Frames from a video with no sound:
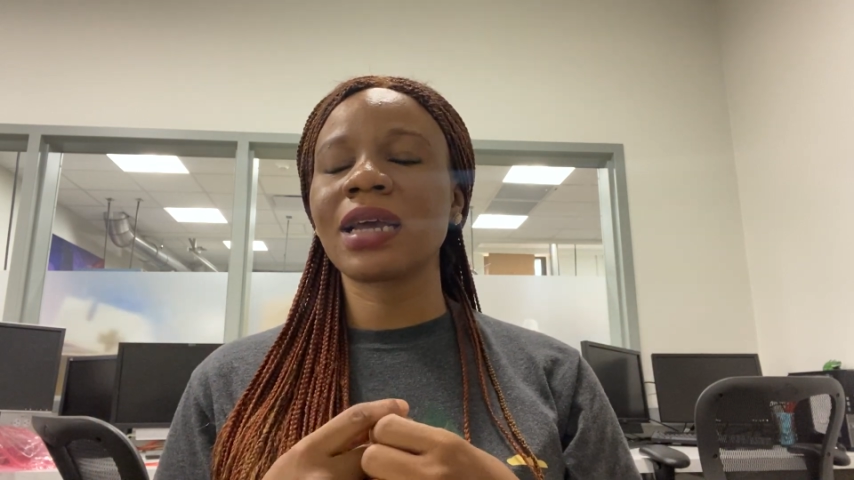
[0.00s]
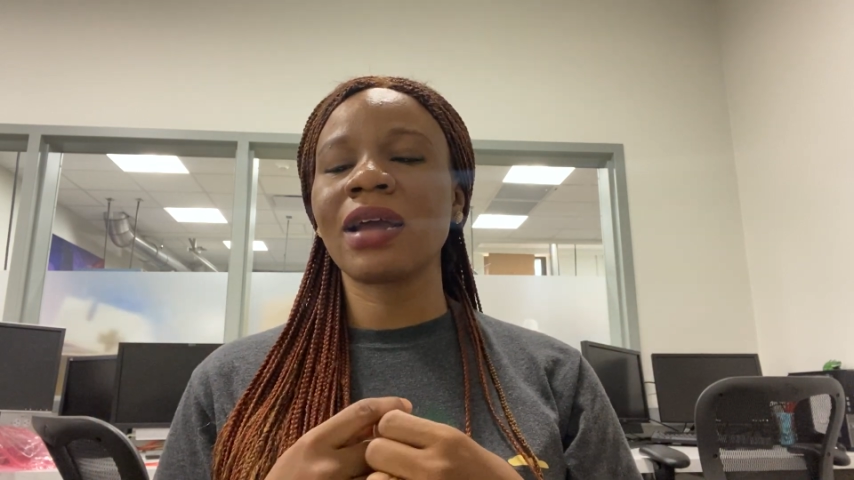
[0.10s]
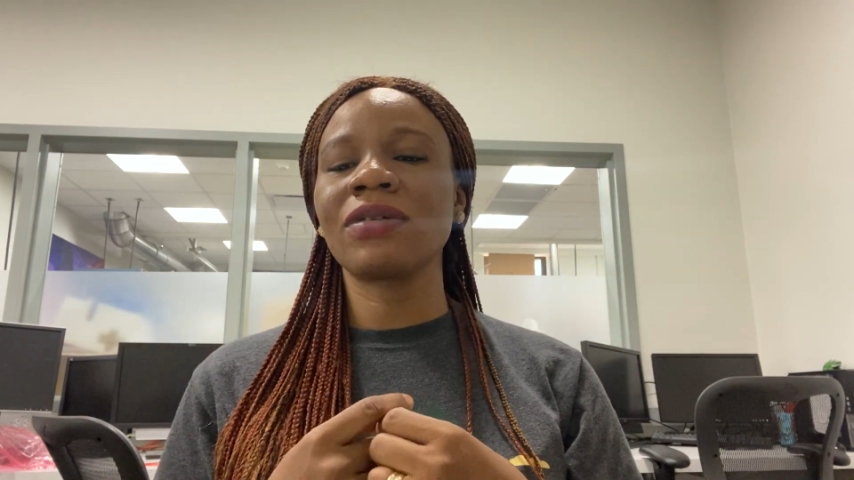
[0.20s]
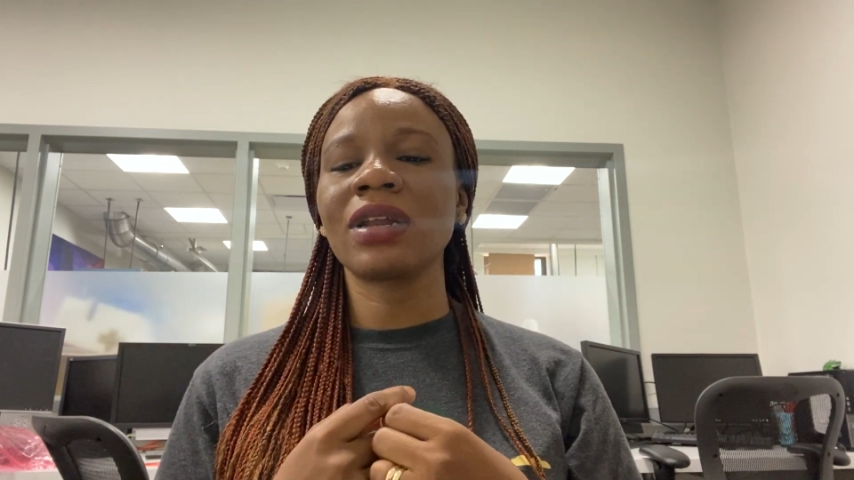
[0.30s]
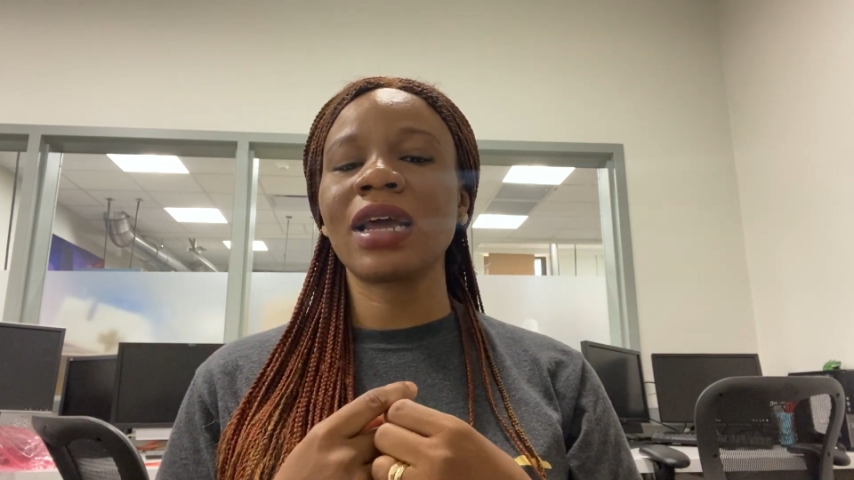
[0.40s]
I
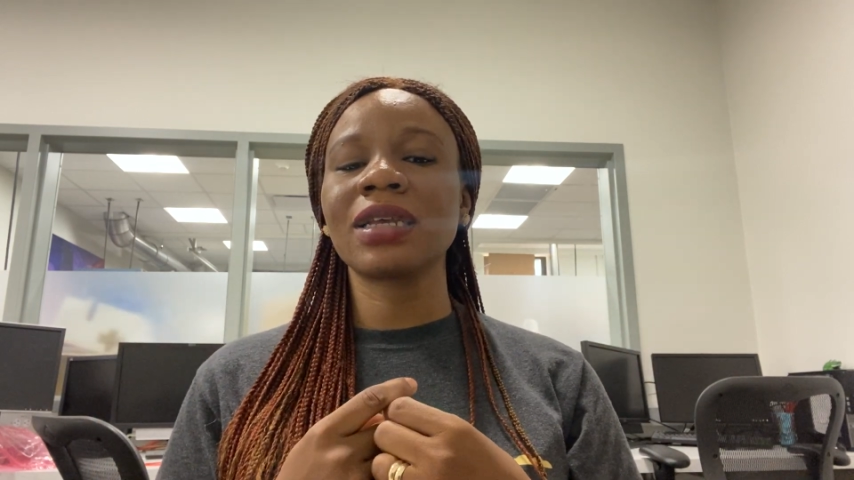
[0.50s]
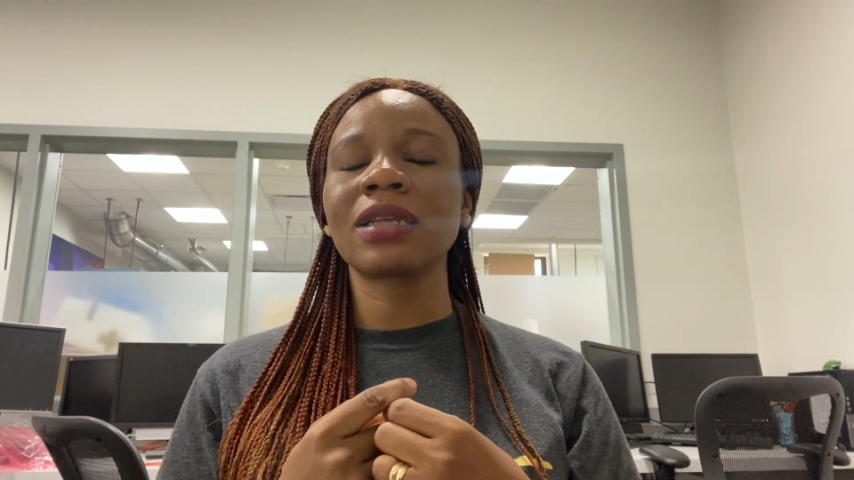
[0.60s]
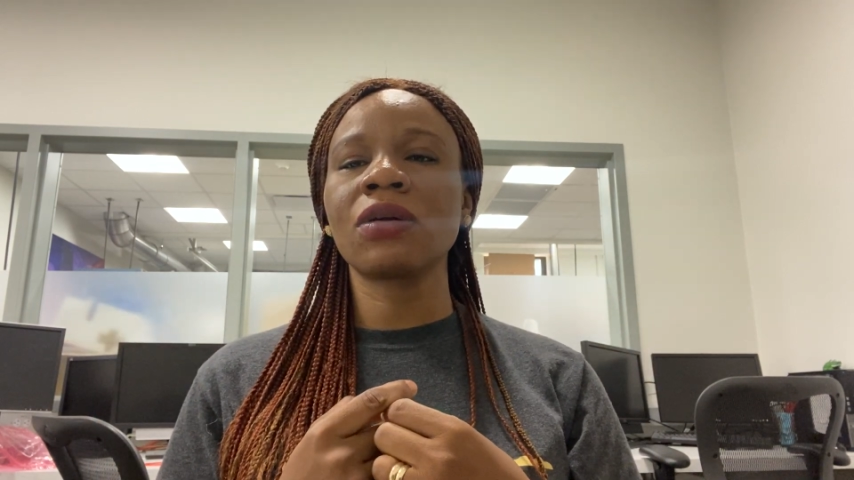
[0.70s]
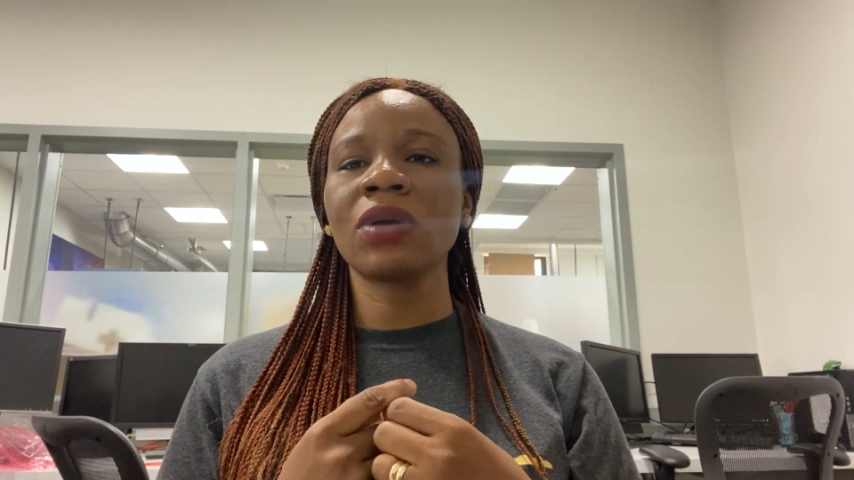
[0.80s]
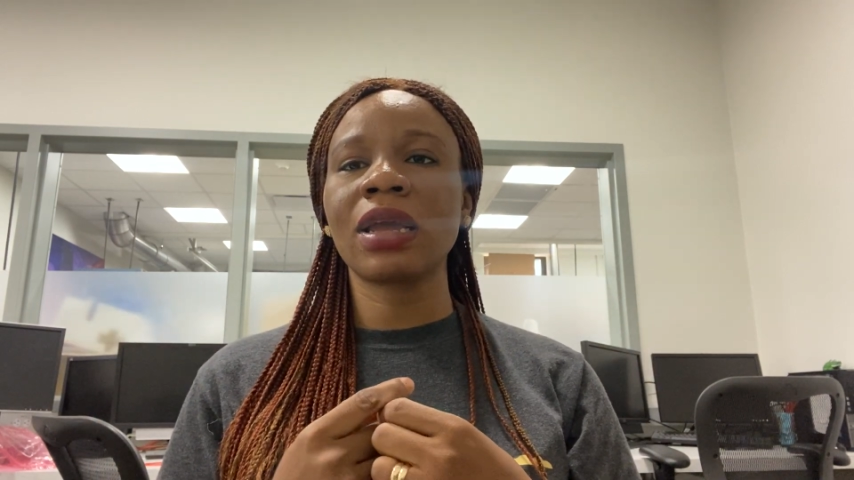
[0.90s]
realized
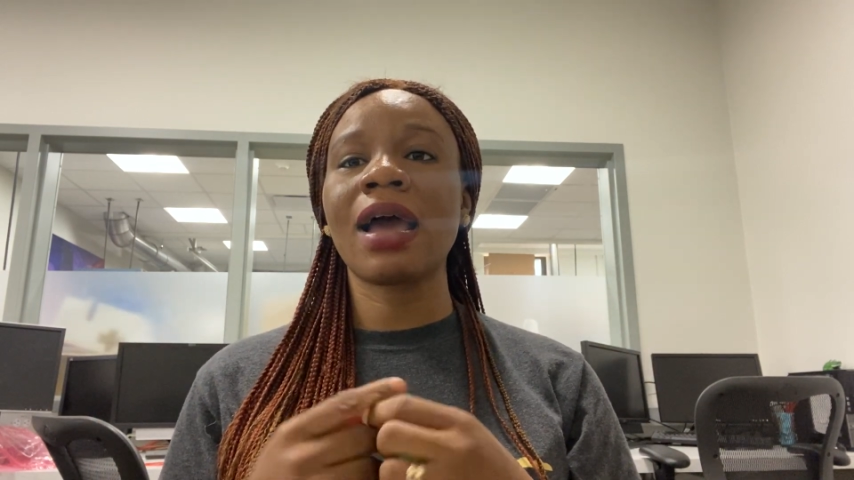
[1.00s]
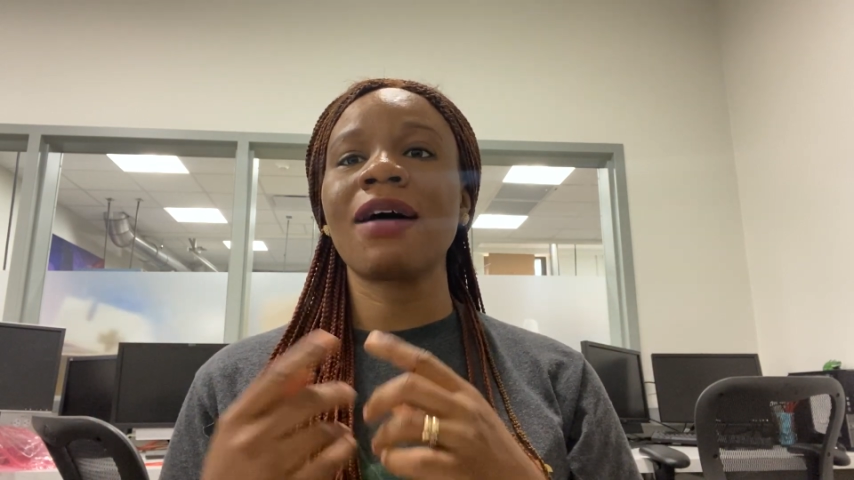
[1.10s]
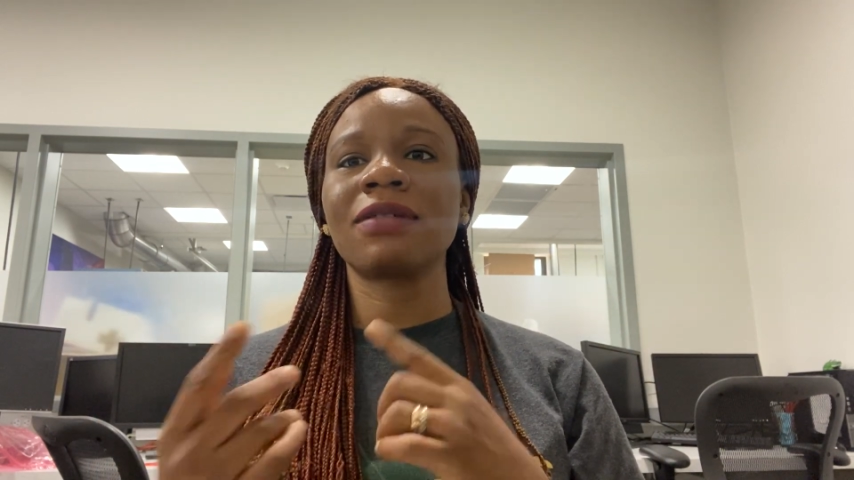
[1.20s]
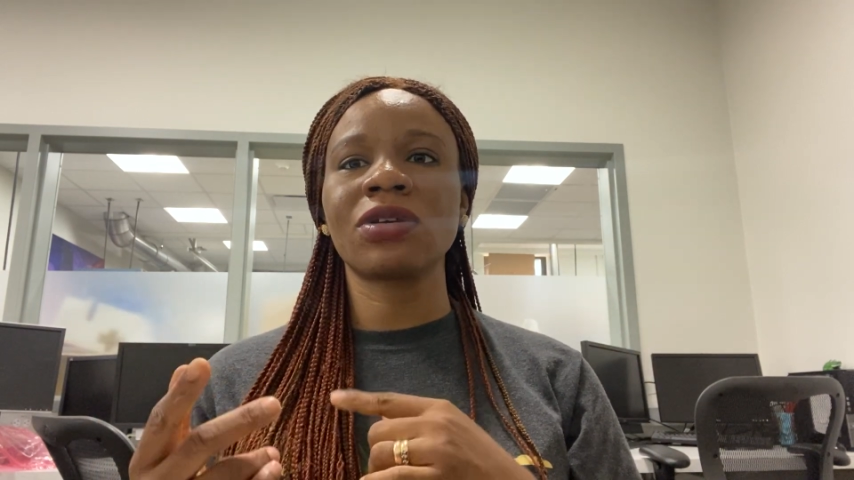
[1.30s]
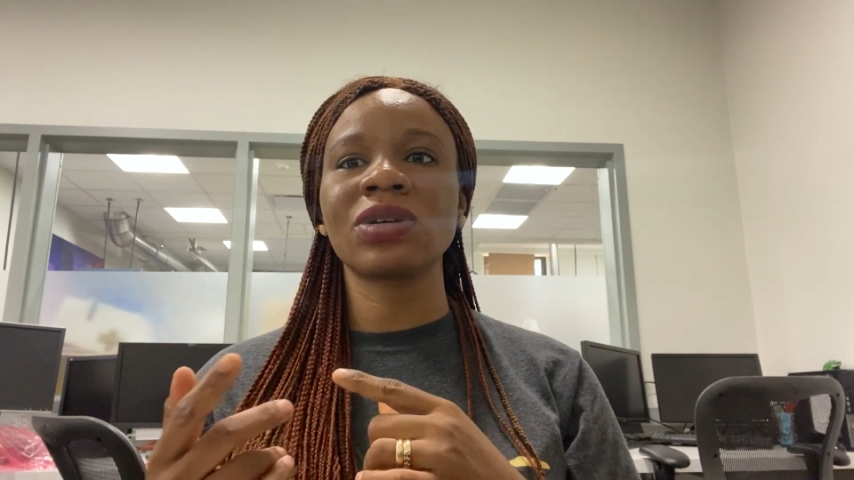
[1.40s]
that, okay, I
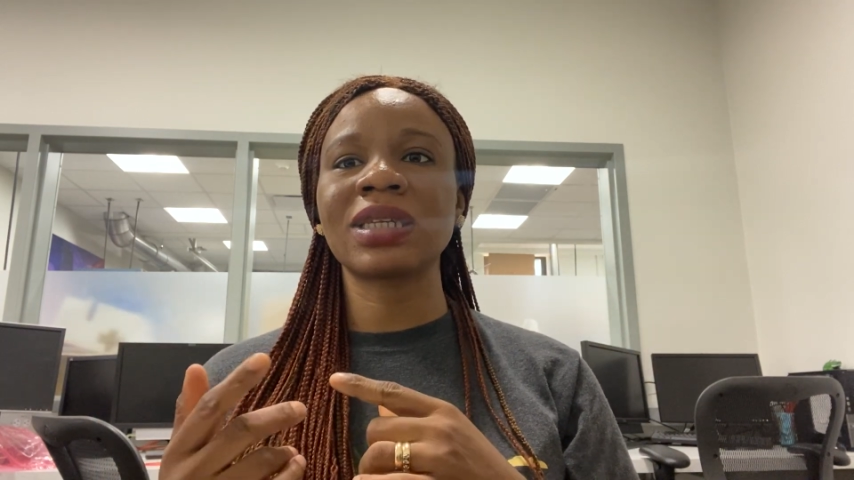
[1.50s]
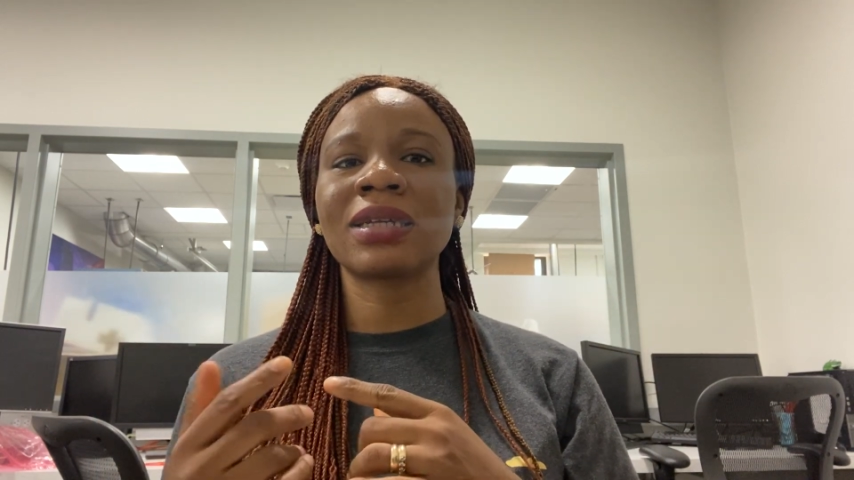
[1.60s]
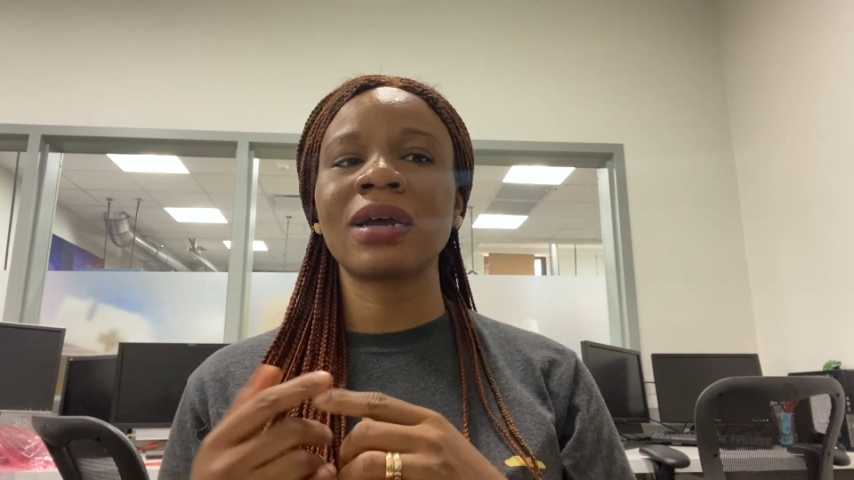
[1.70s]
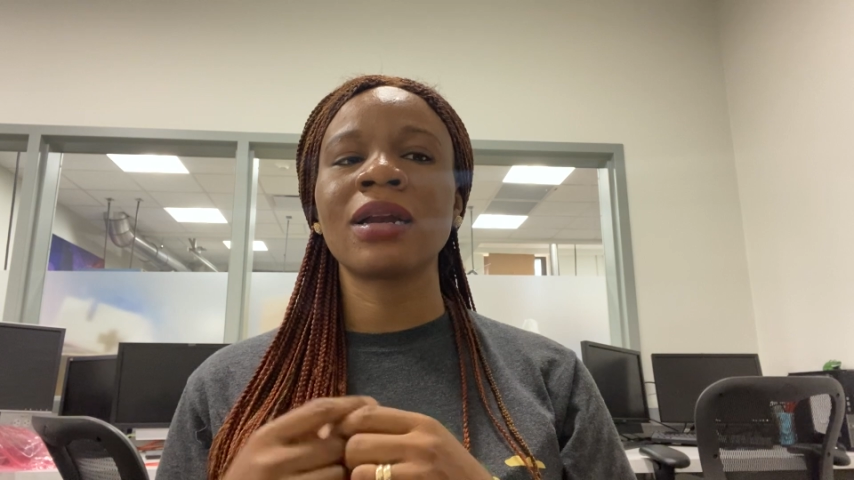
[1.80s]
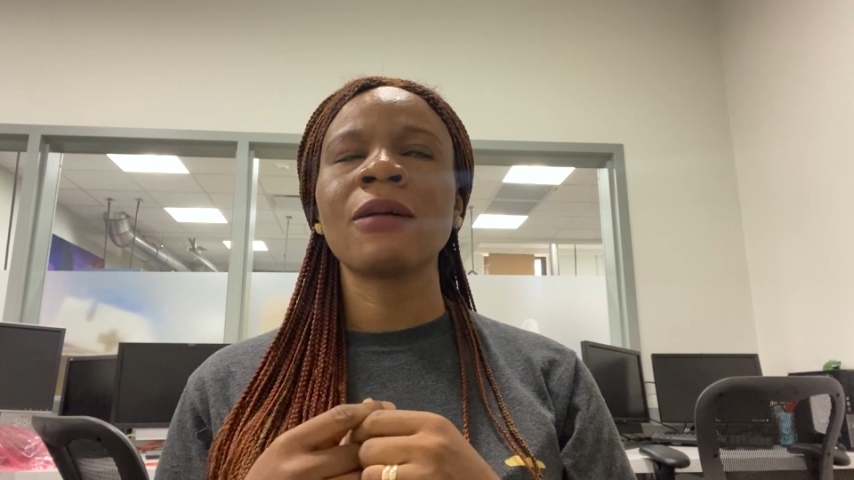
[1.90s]
have to
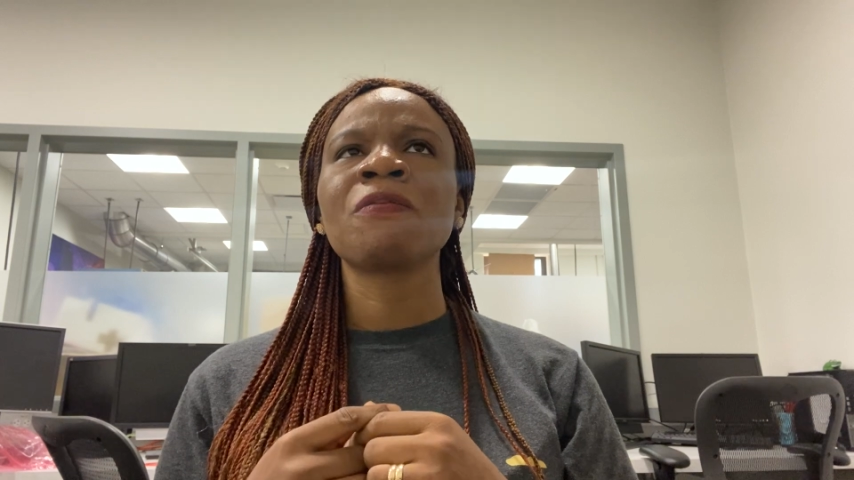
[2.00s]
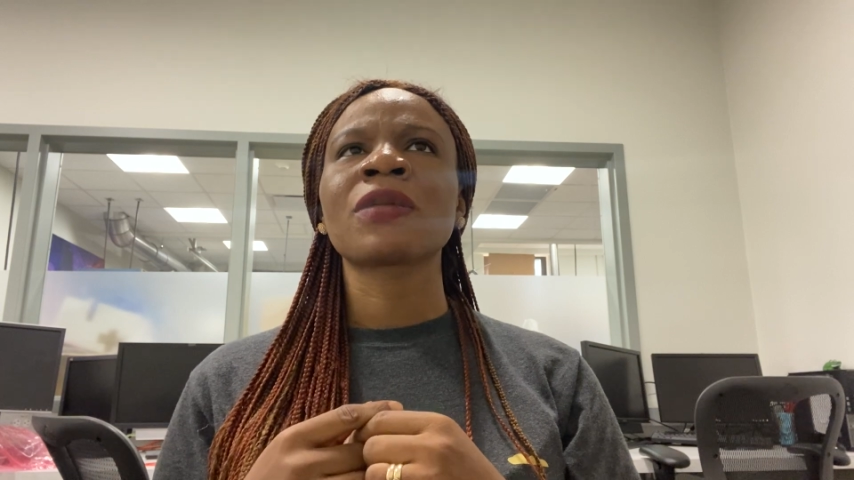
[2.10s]
consider it.